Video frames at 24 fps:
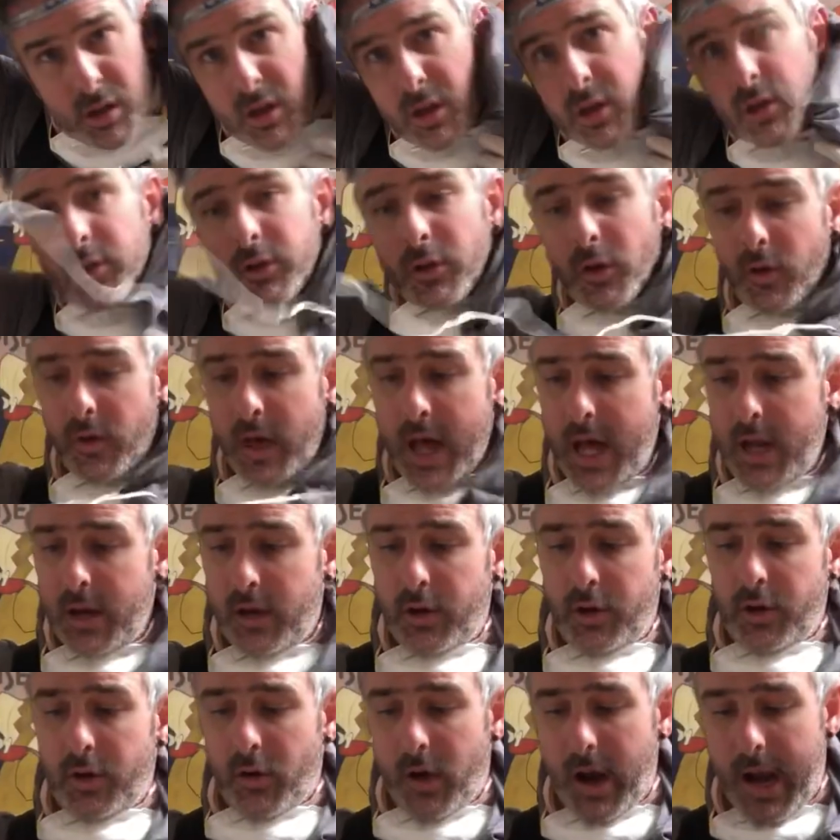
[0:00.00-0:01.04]
so that
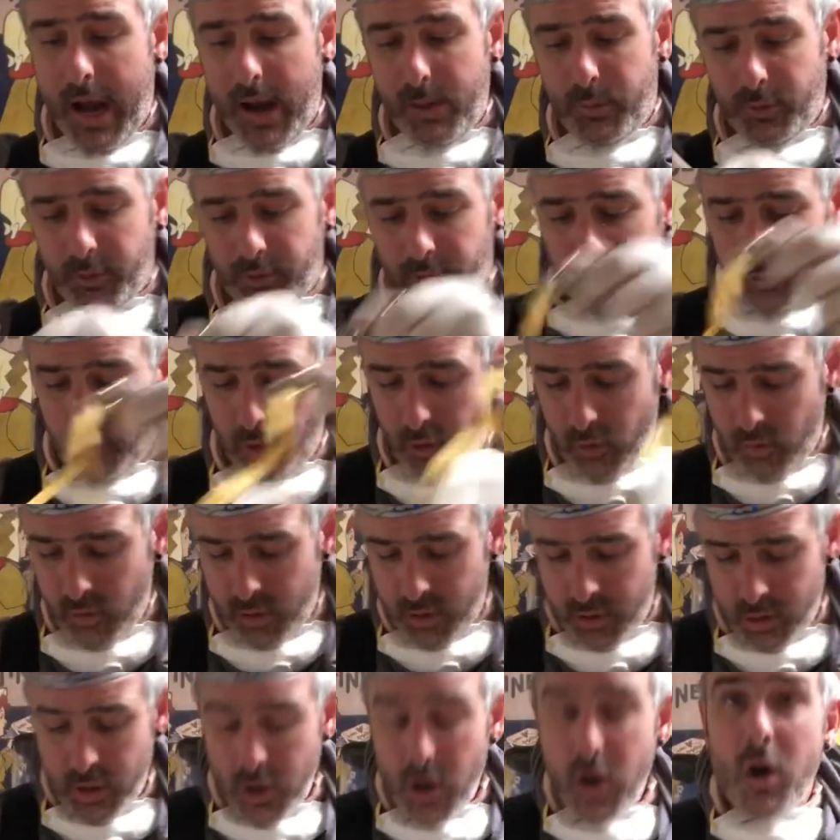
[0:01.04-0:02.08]
you're able to
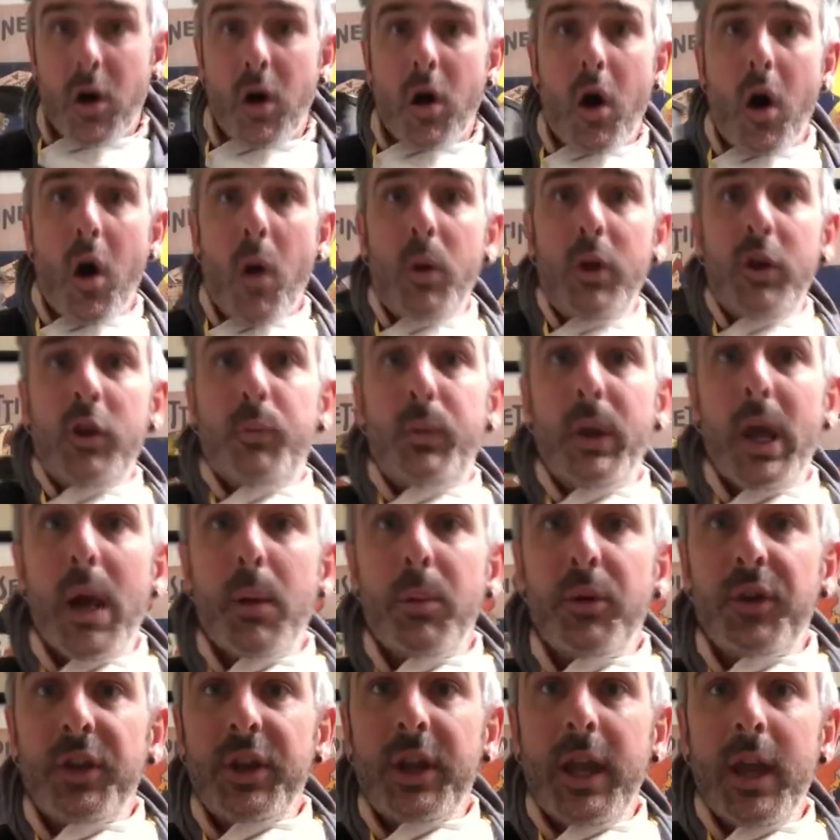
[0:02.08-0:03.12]
always be
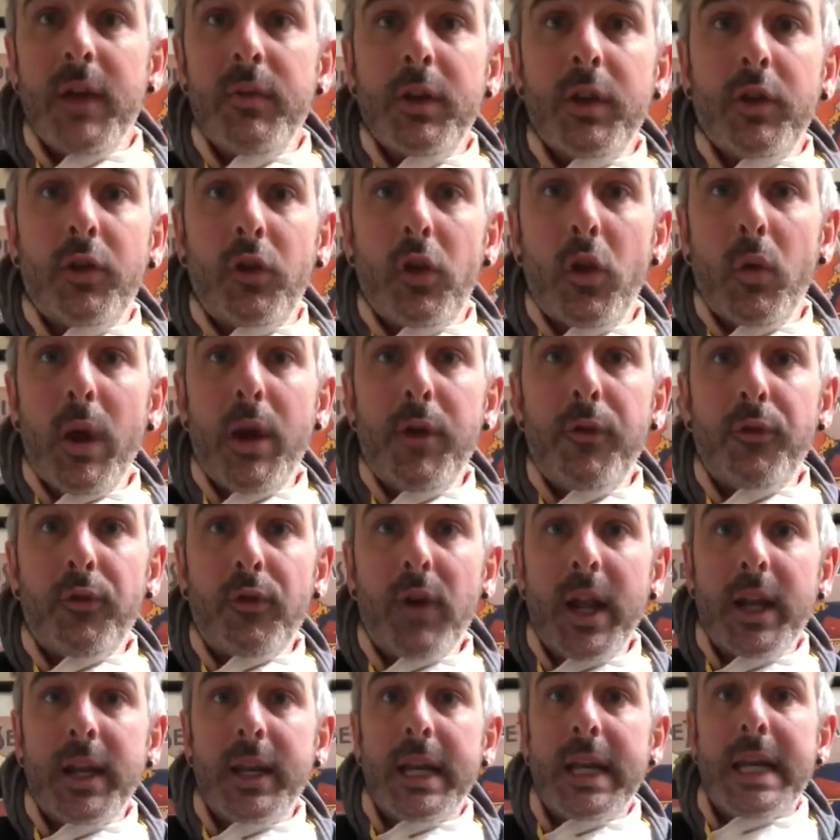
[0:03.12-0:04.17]
able to give it to a
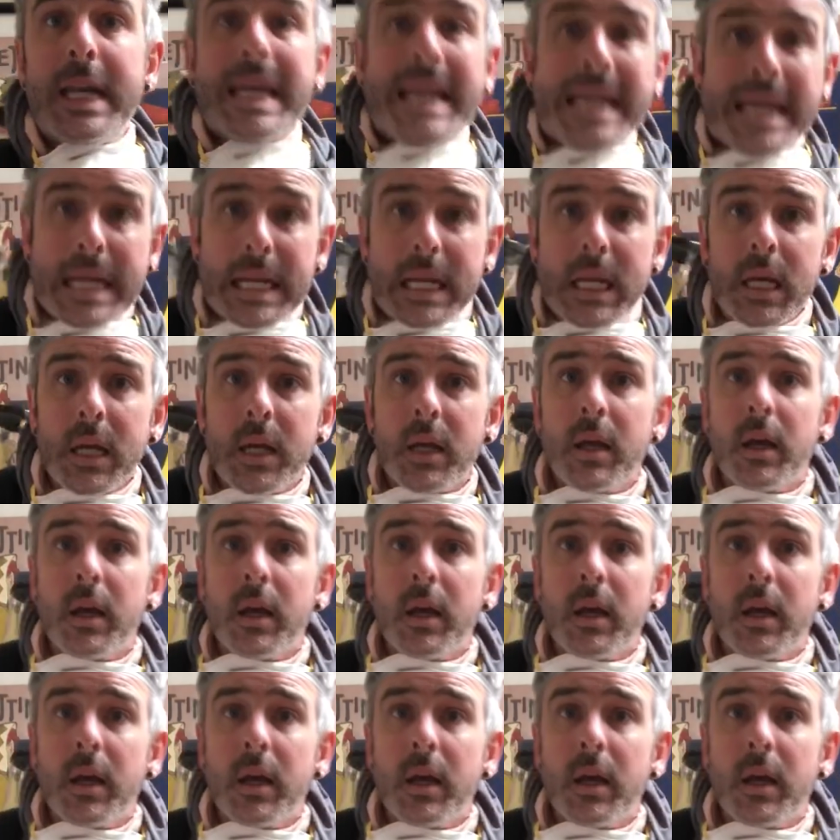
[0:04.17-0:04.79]
friend in need